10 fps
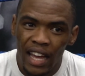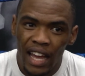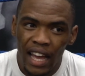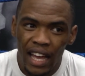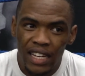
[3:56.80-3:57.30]

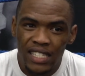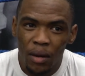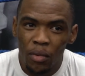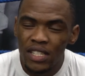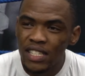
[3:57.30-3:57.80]
and
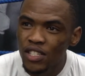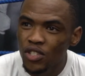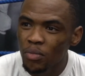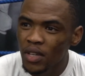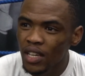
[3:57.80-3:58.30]
someone said to
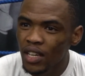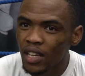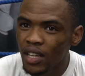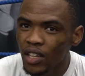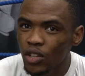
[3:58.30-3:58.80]
me,
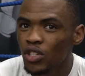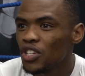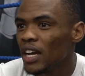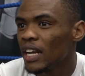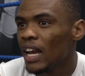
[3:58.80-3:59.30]
"You
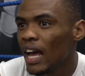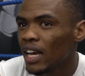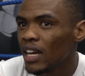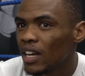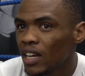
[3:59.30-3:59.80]
train
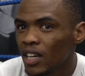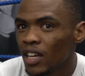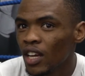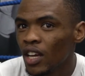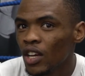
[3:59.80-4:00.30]
like
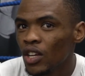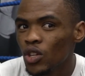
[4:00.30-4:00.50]
you're